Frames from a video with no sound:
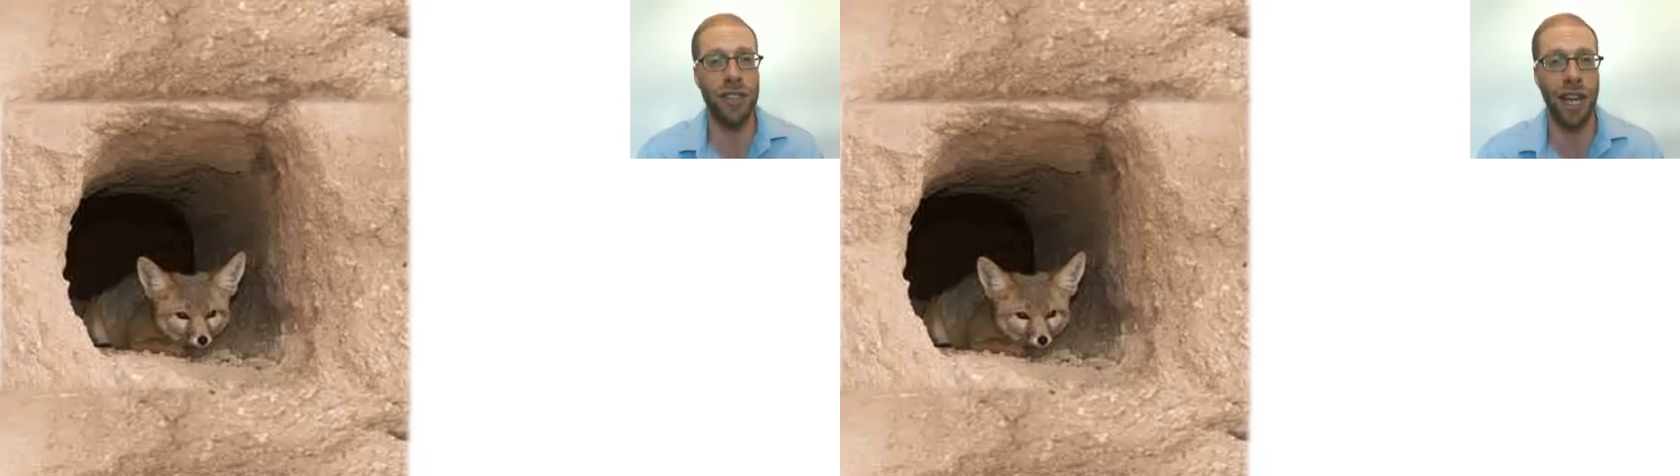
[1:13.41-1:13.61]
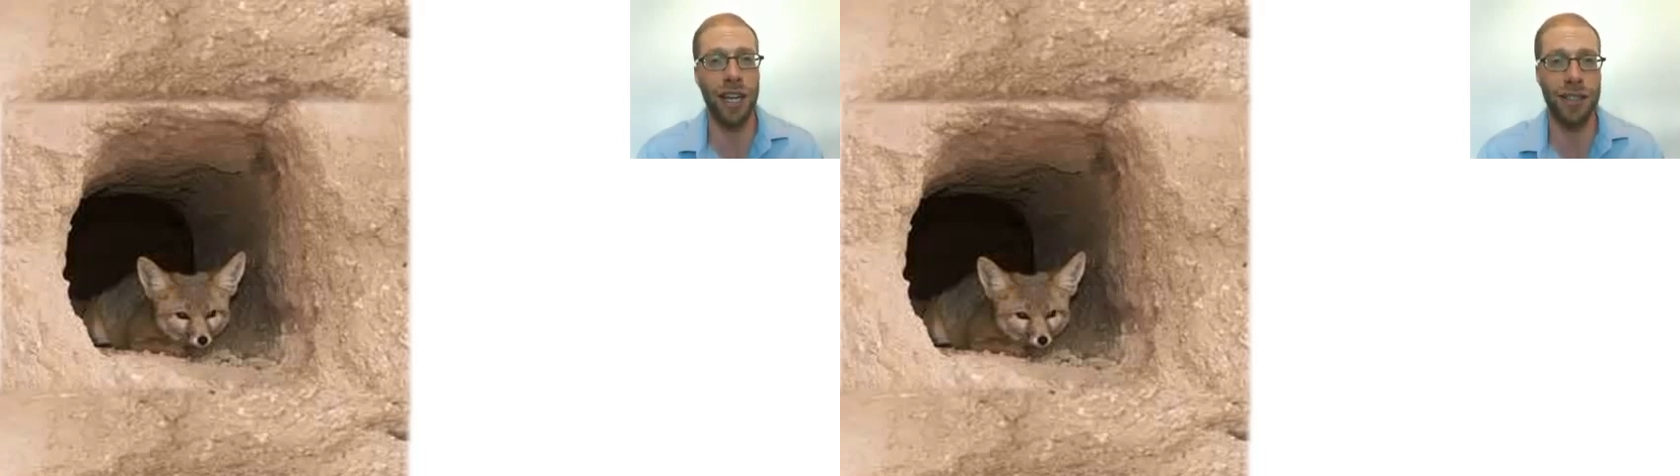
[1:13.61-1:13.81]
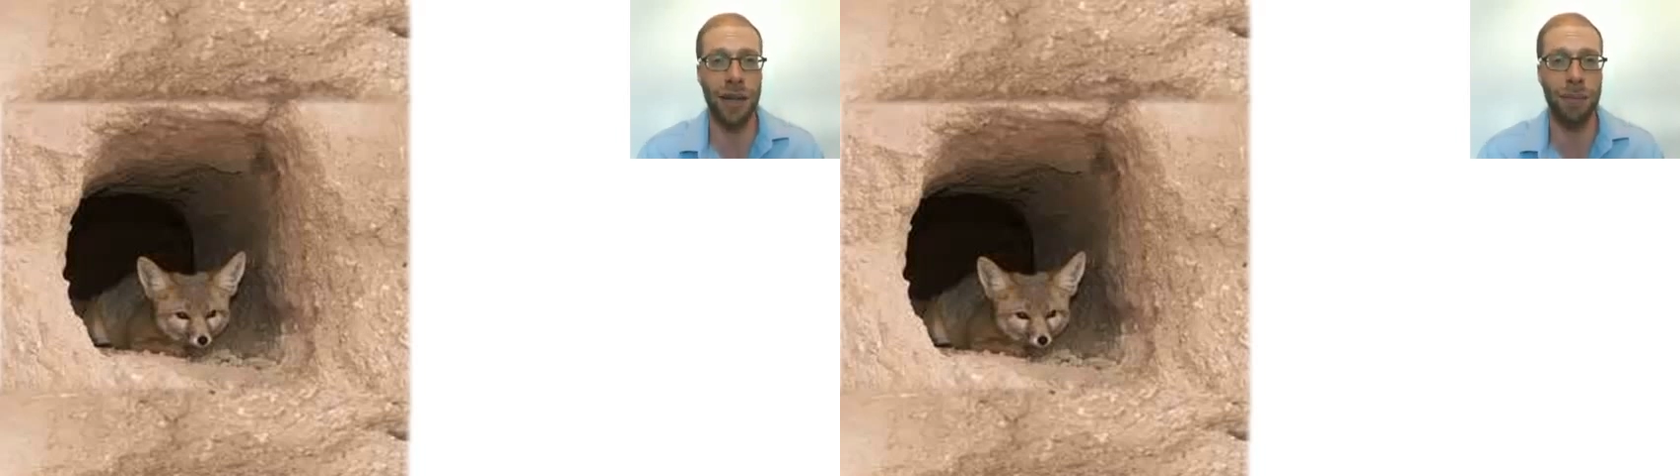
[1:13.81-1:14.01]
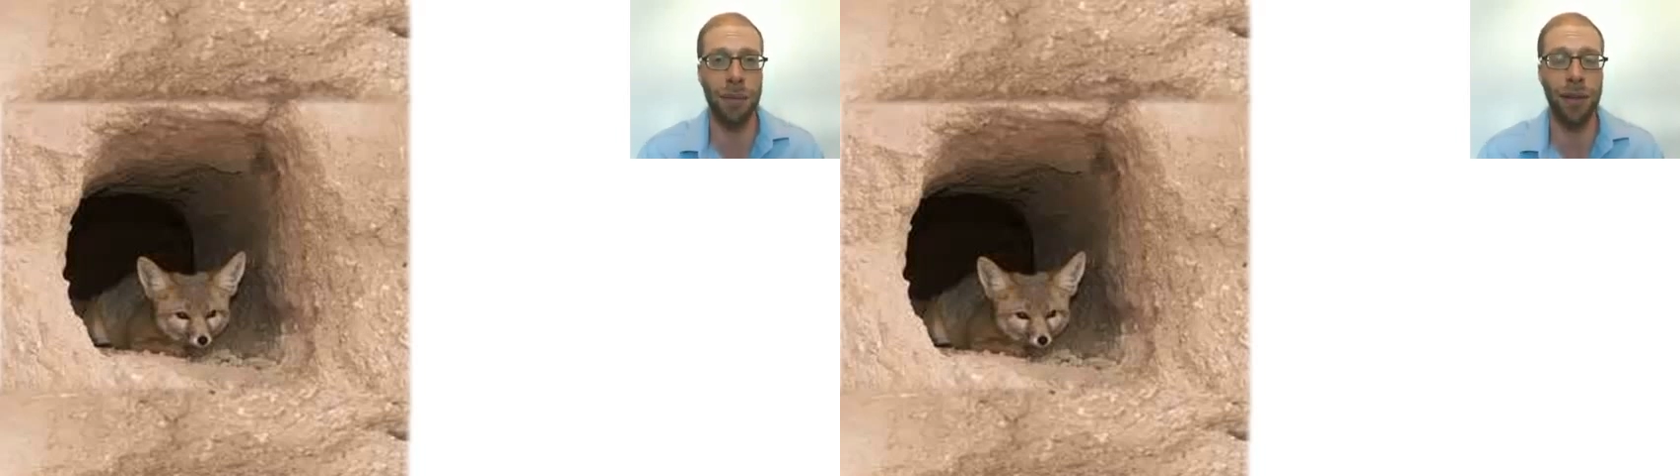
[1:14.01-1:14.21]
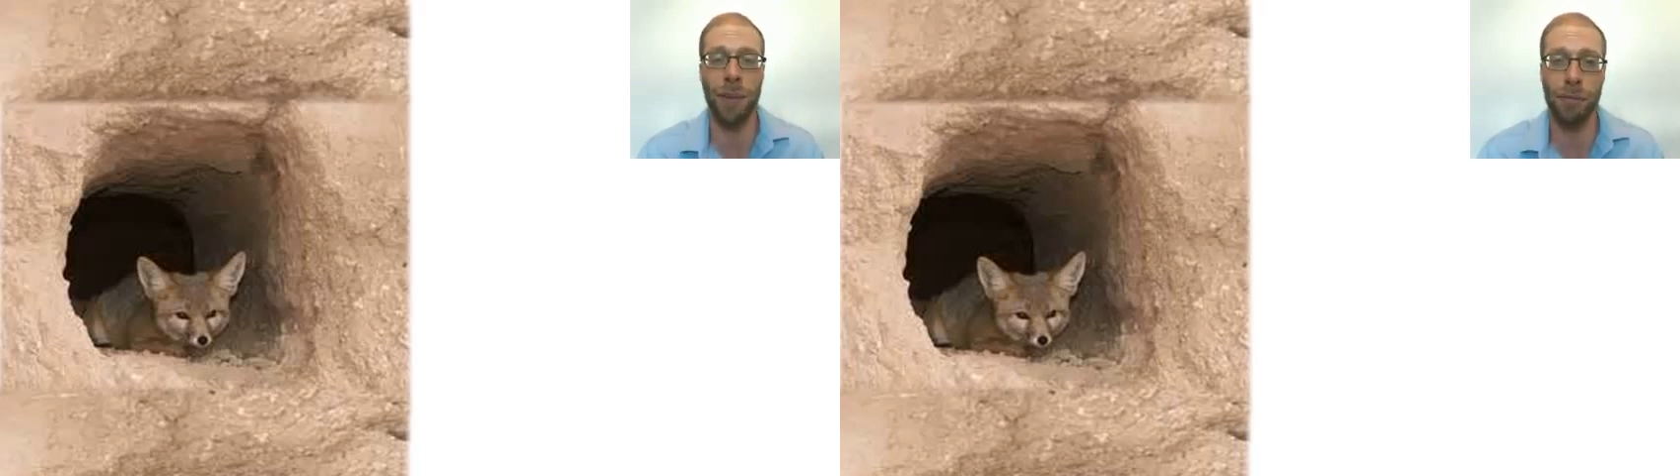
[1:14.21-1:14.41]
Second
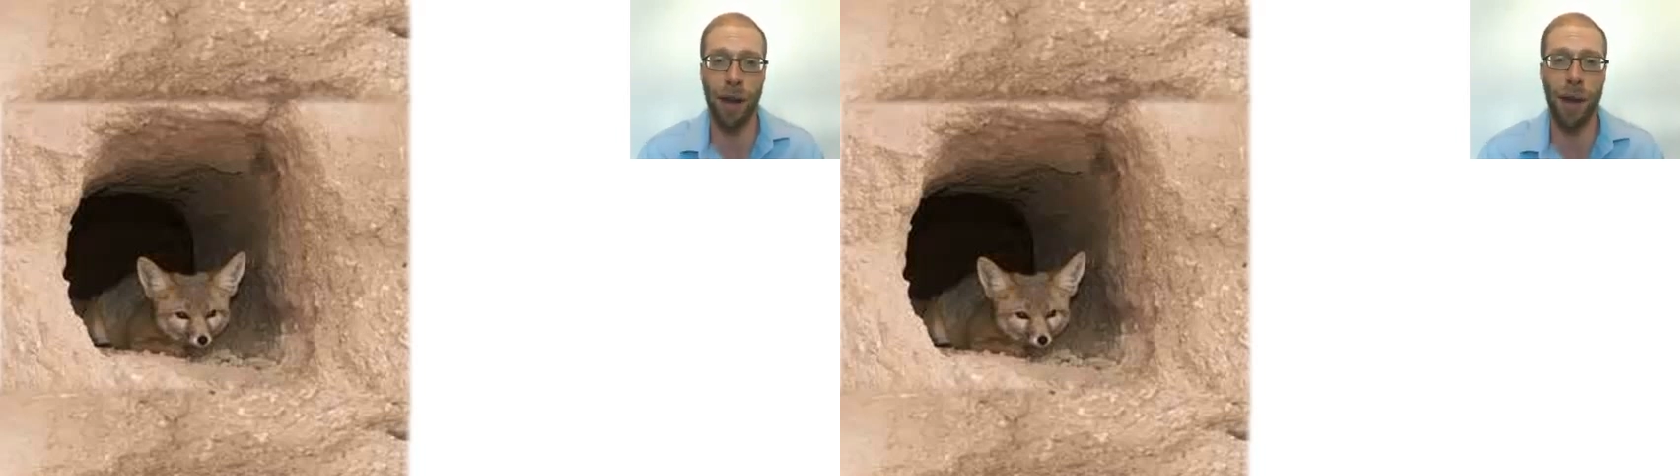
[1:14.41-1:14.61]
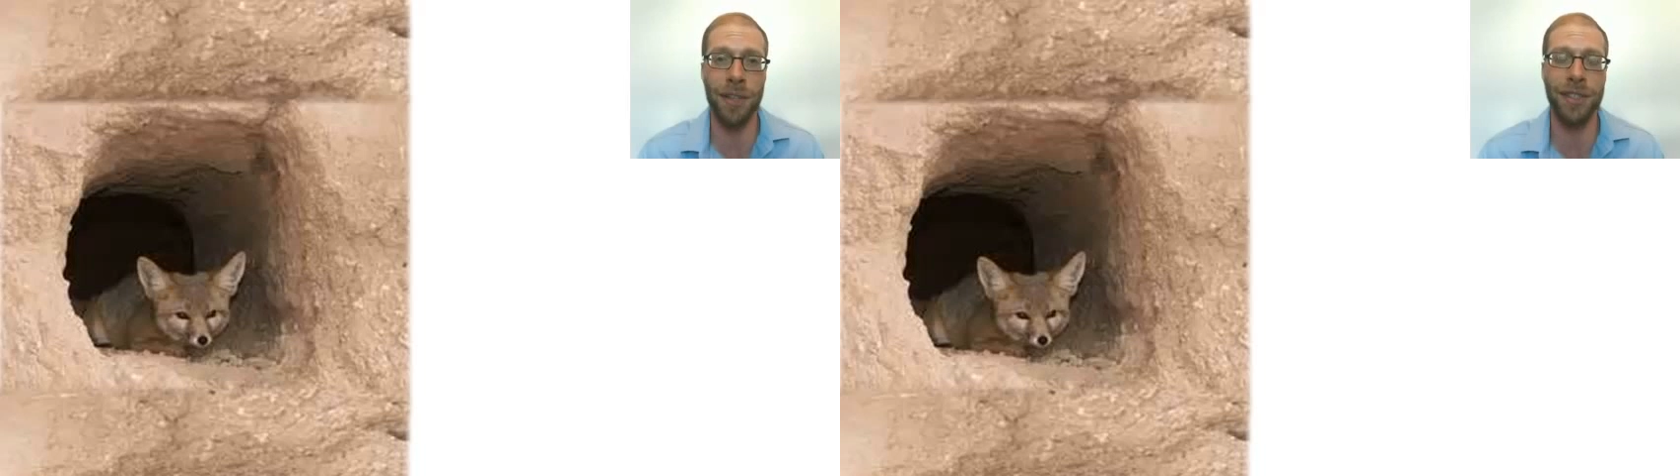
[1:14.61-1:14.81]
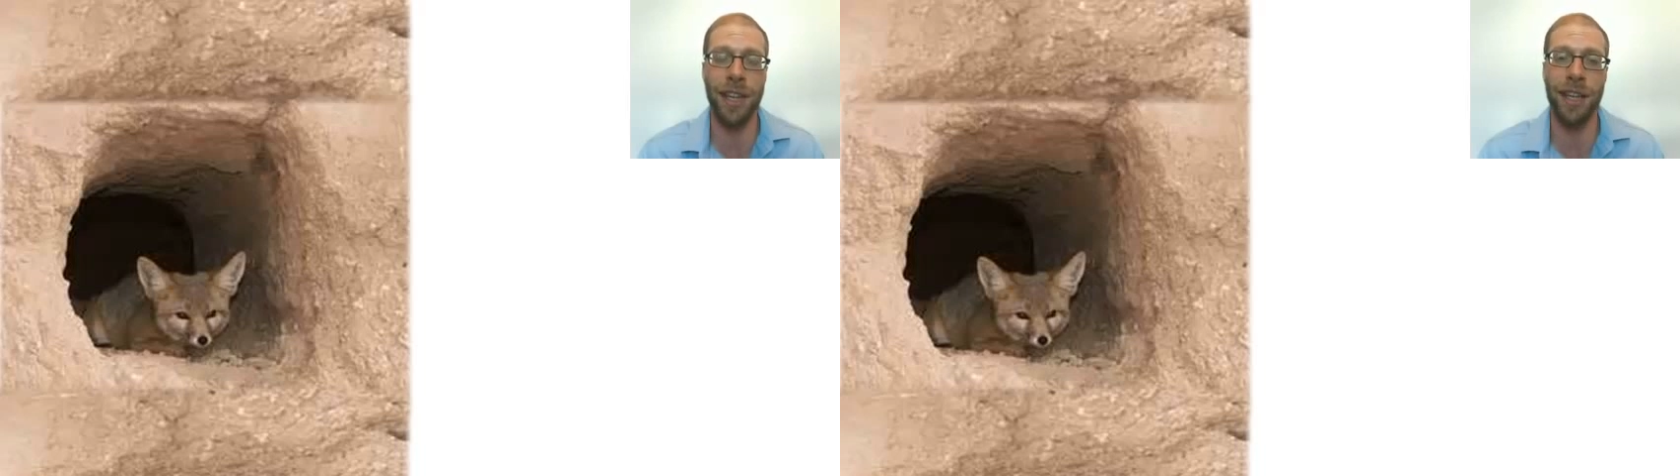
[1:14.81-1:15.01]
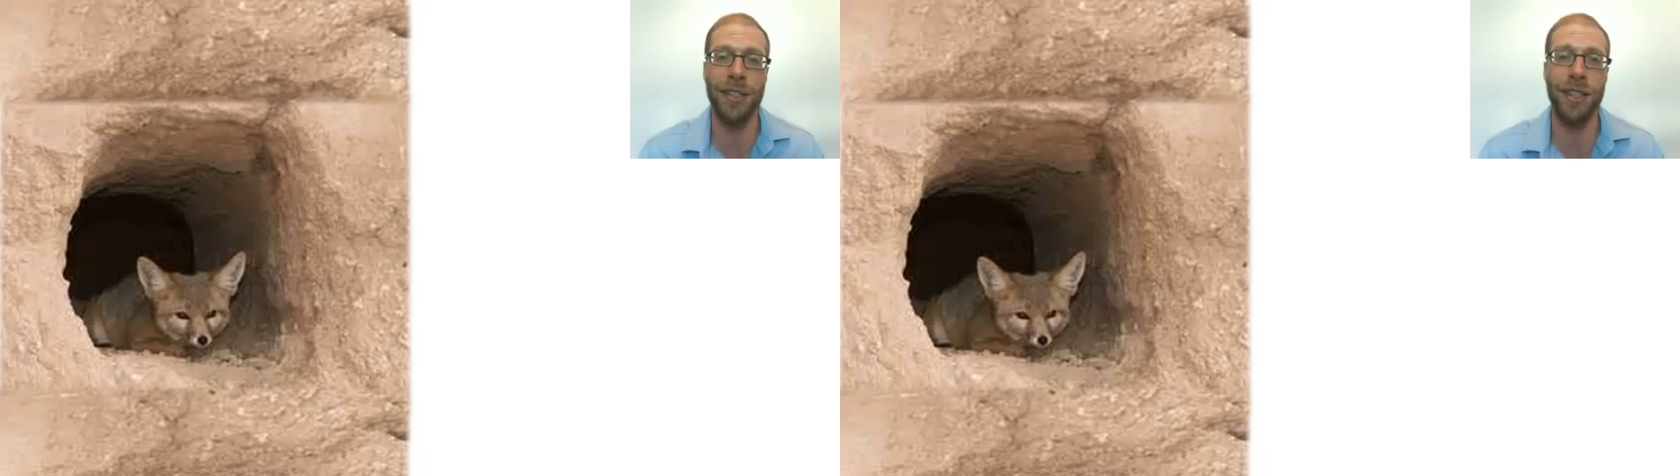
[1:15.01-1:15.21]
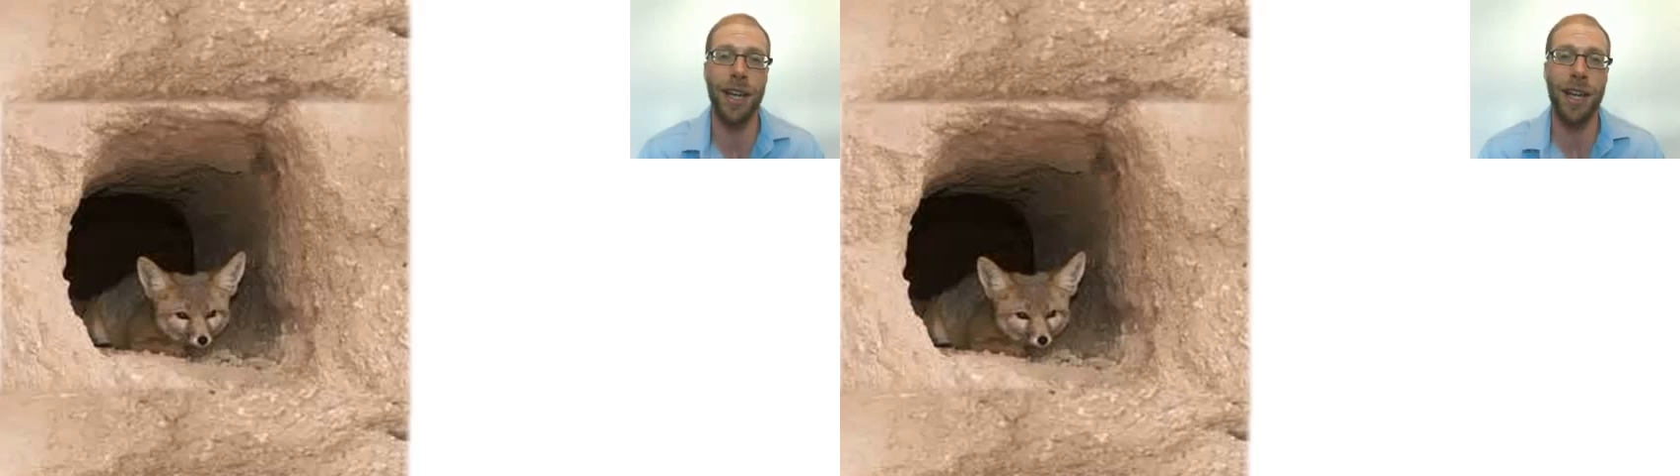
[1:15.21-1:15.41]
Temple and promised that its